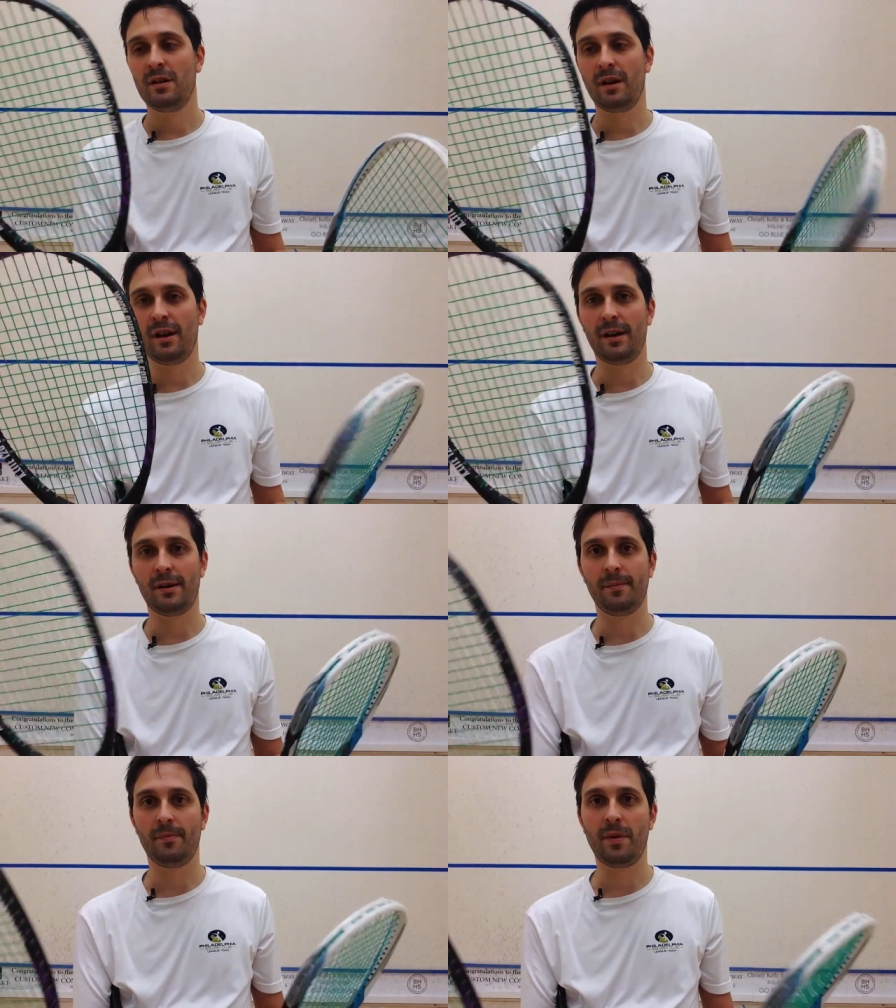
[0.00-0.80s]

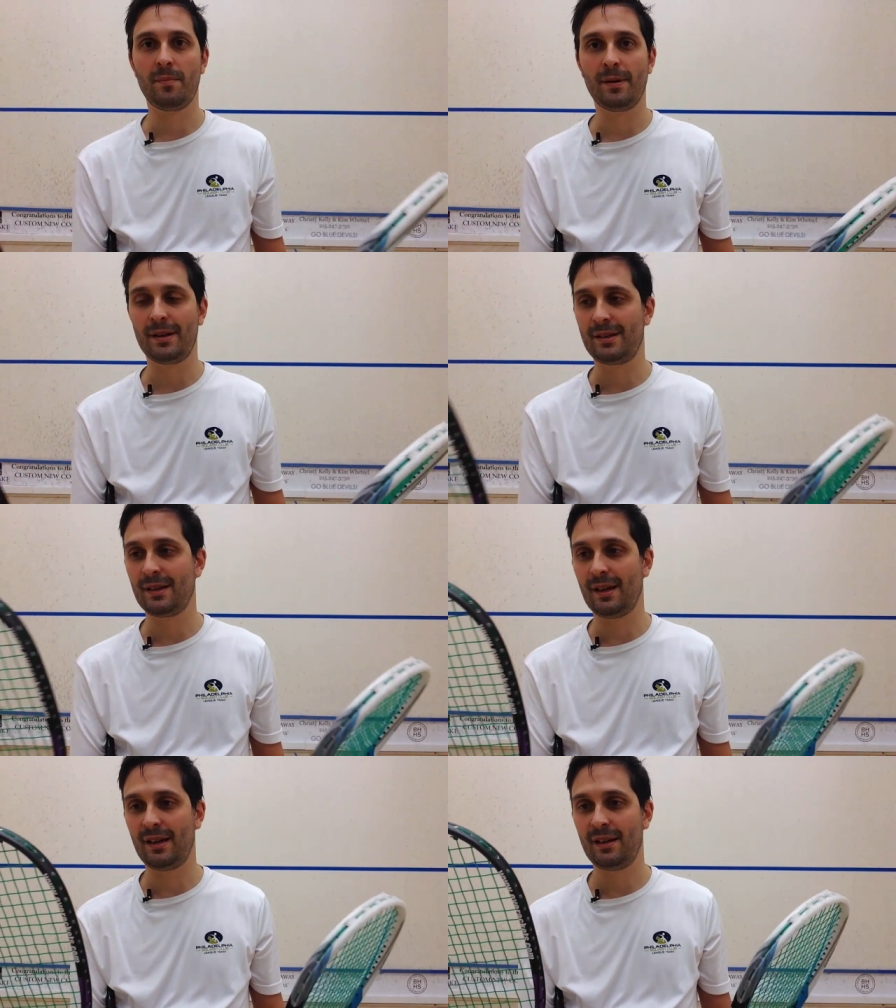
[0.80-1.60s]
Um, but
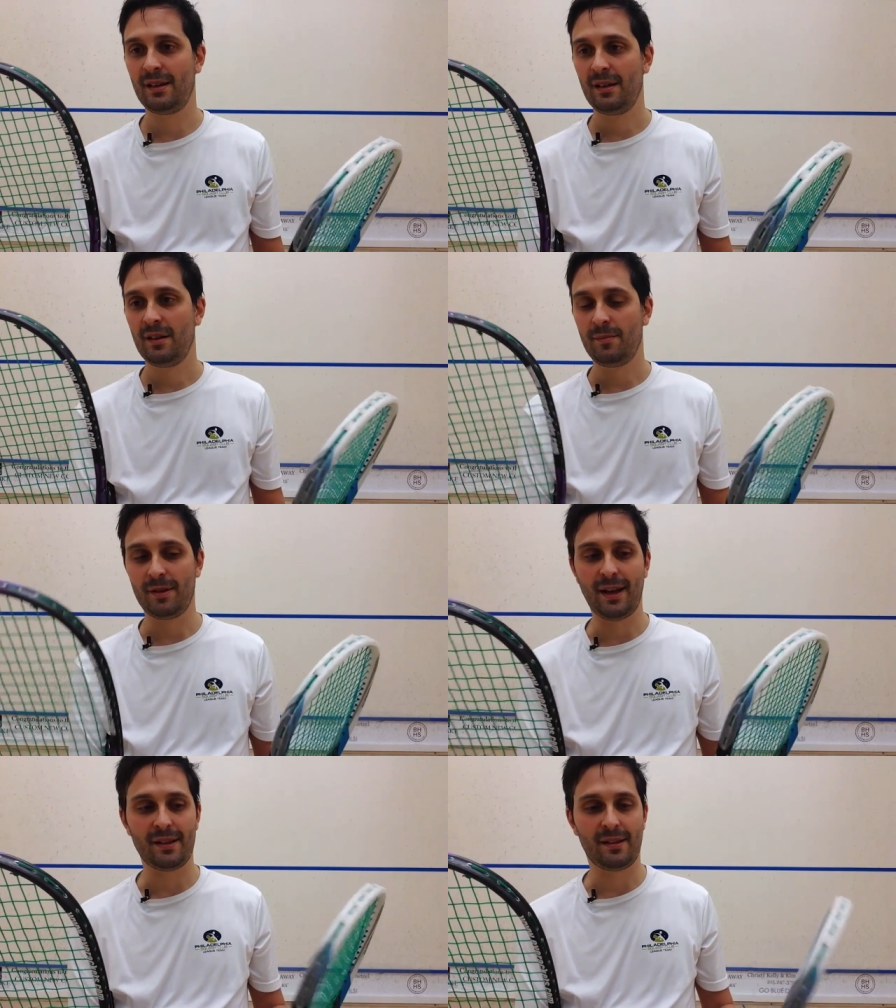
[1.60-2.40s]
uh, but
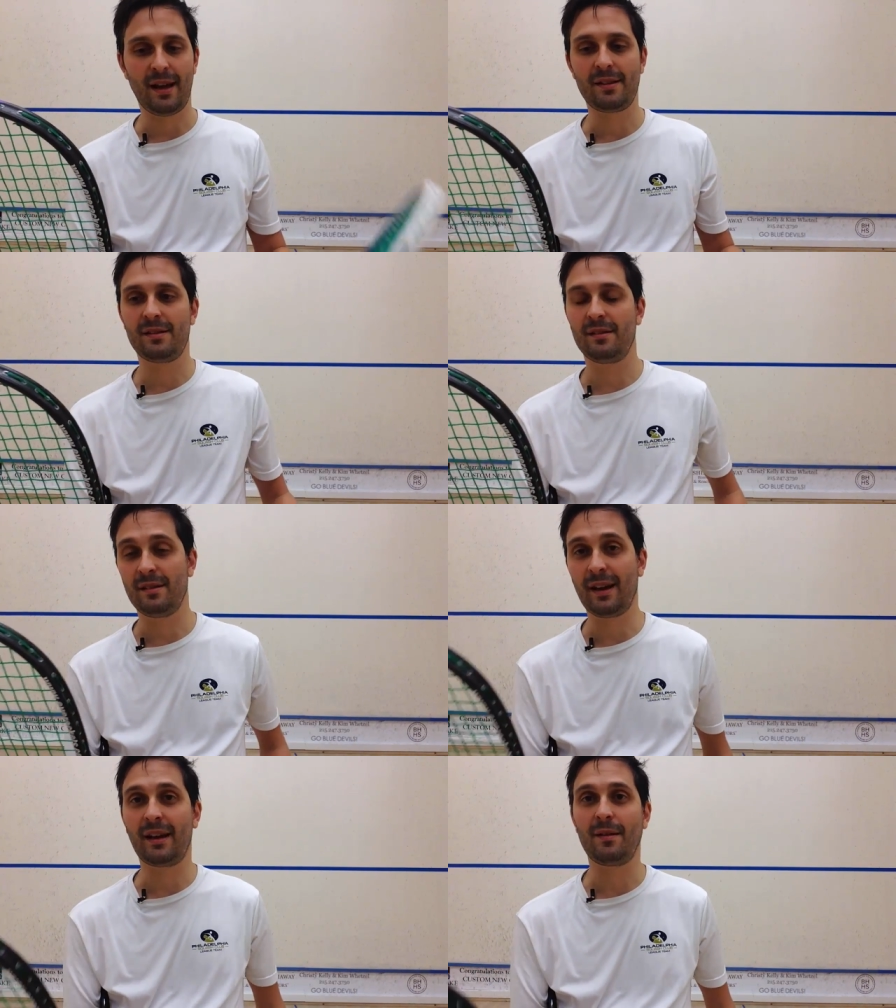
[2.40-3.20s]
that, that,
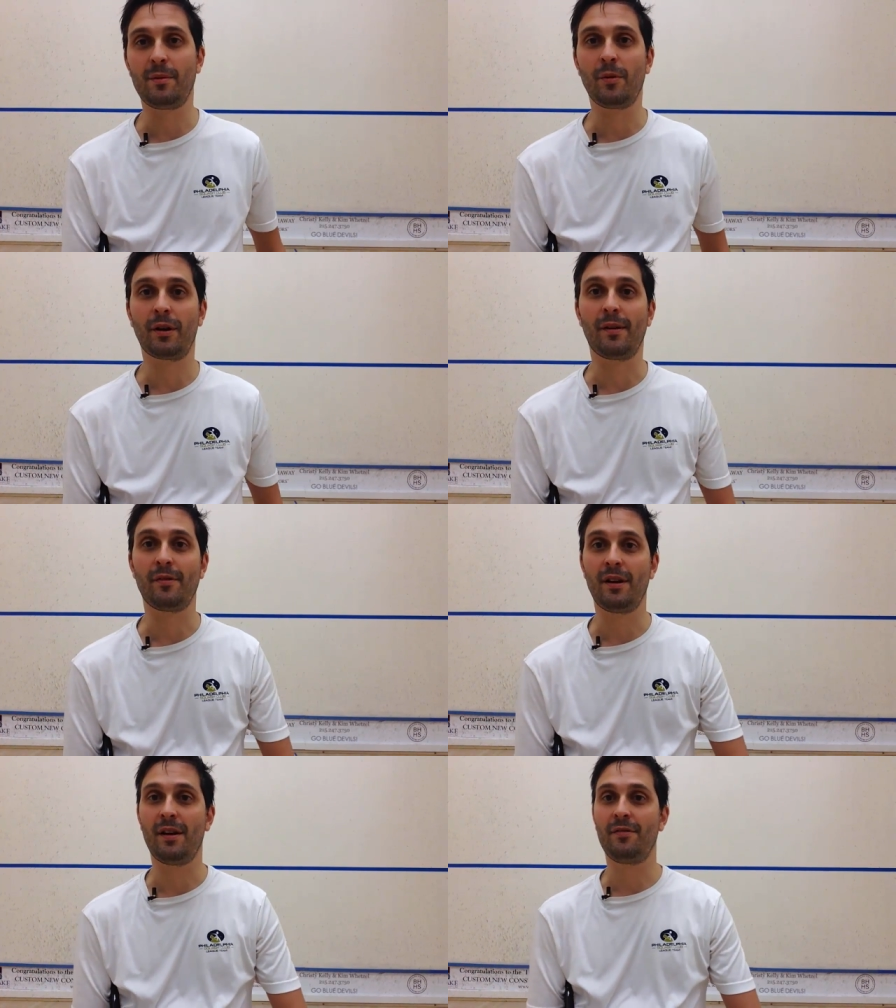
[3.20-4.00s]
that gave me more
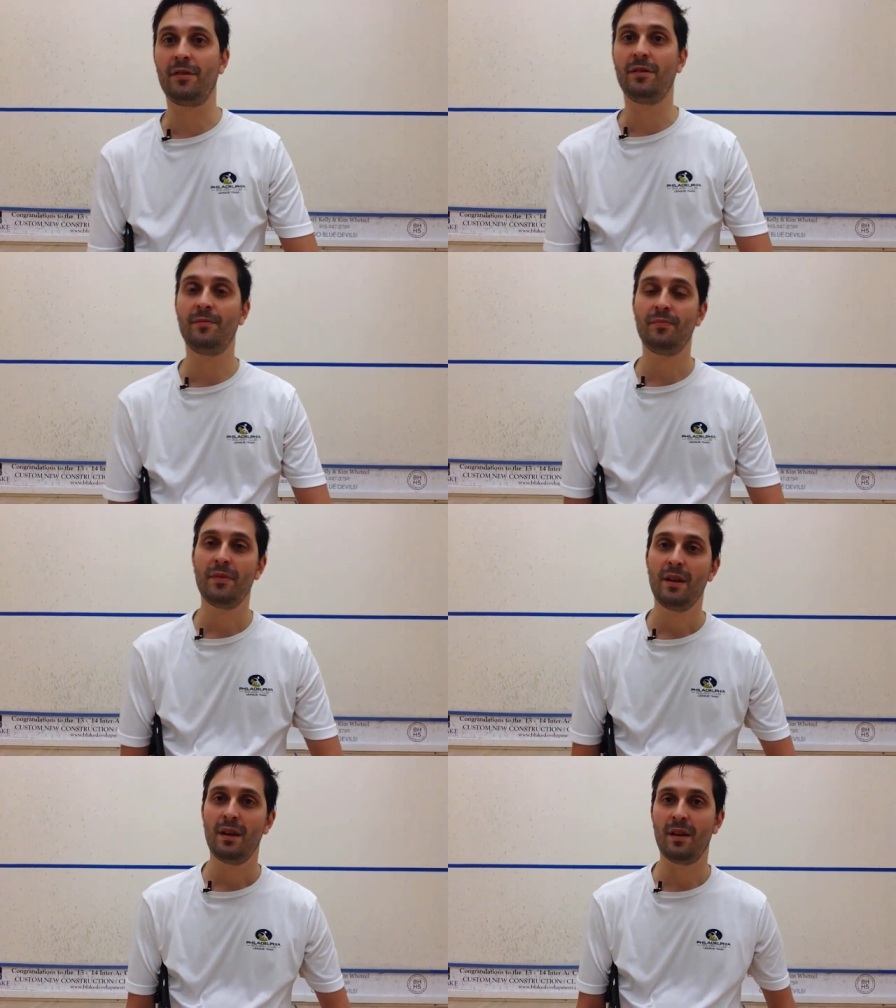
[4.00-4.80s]
comfort. Now, if, you,
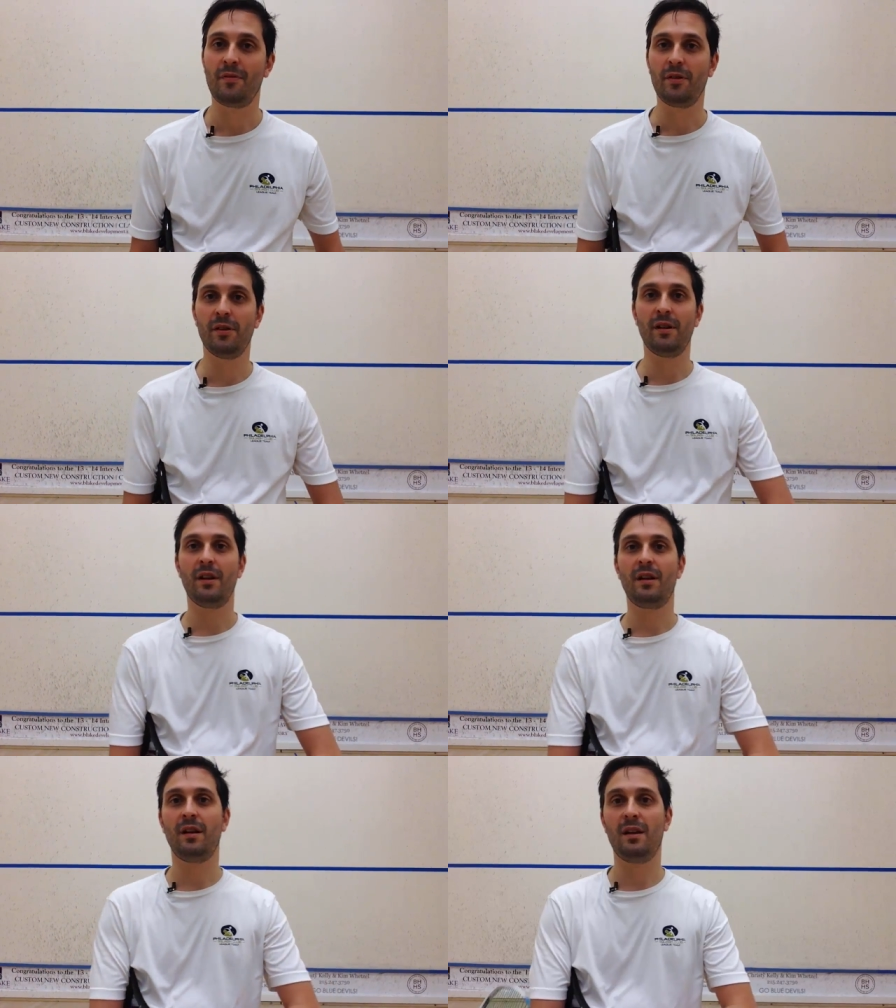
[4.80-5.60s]
if you're
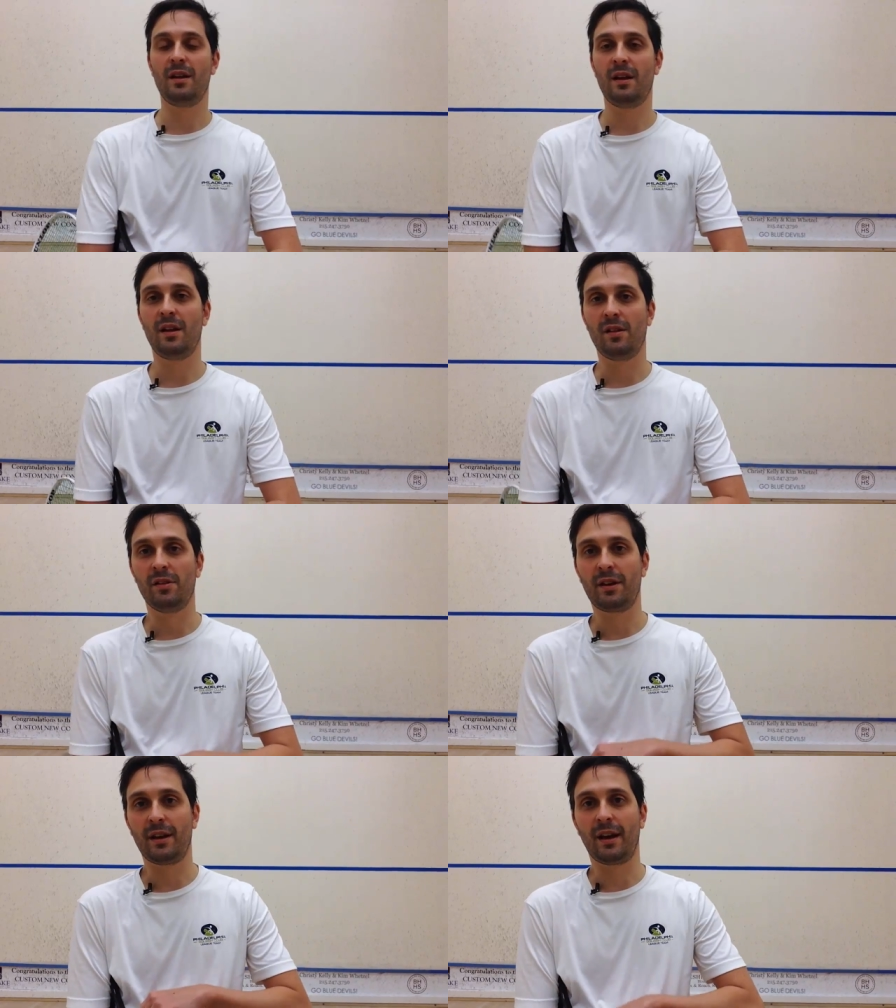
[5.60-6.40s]

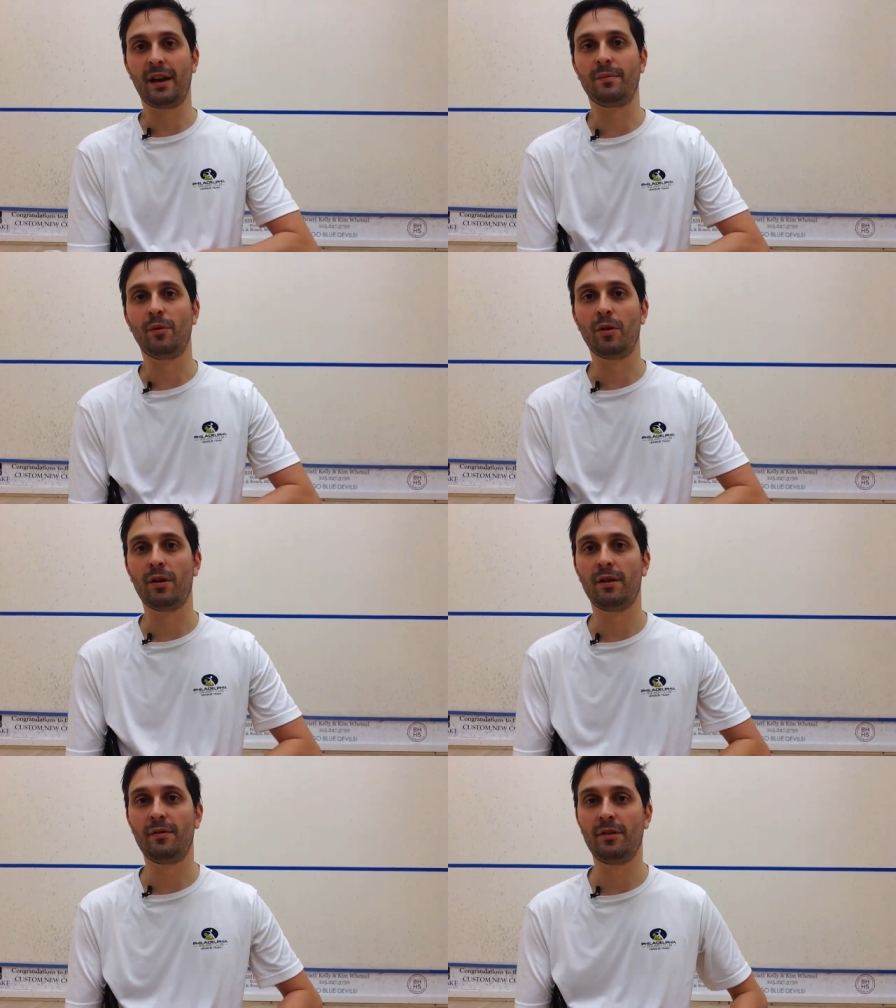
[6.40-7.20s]
looking at a
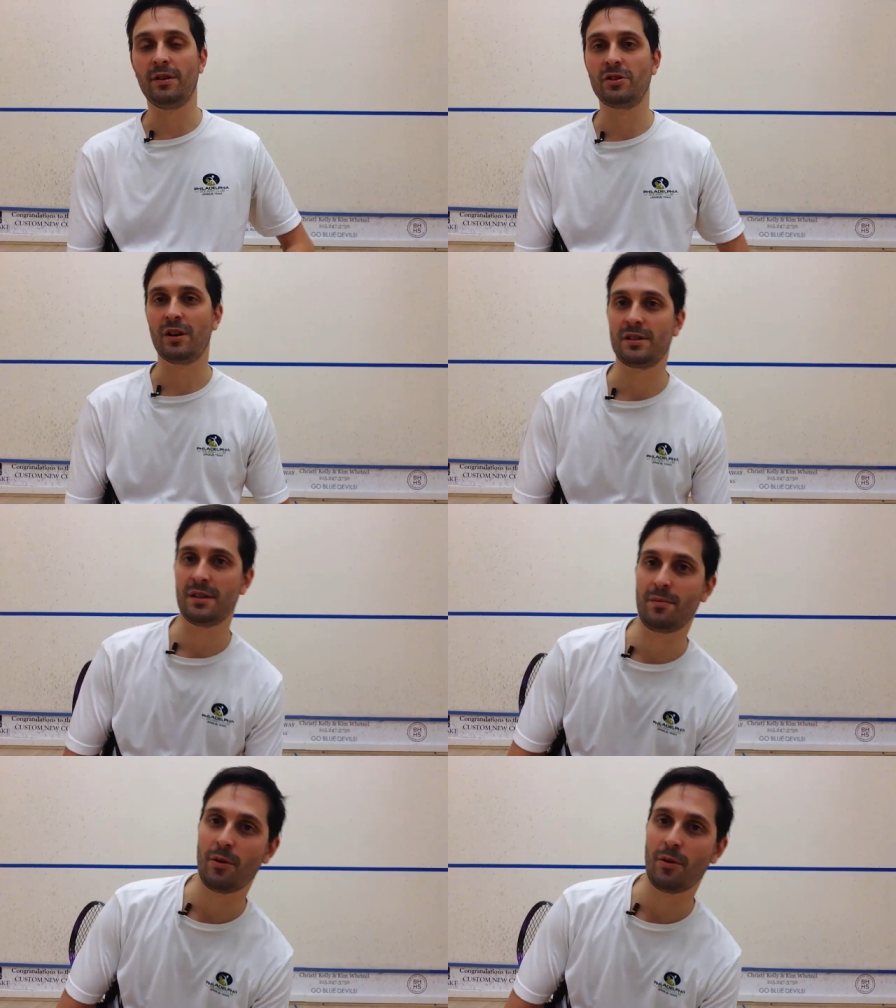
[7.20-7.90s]
more, if you're interested in a